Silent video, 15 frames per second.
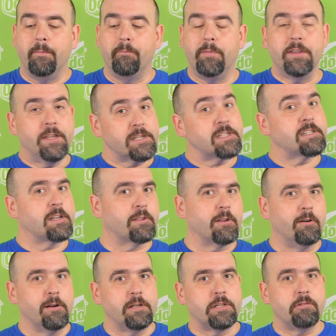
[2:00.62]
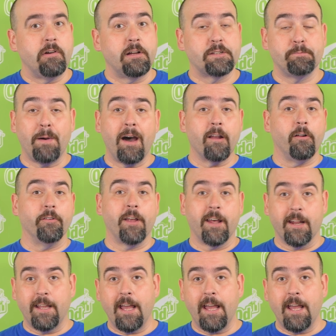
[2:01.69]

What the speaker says: But this is a 32-ounce bottle, not a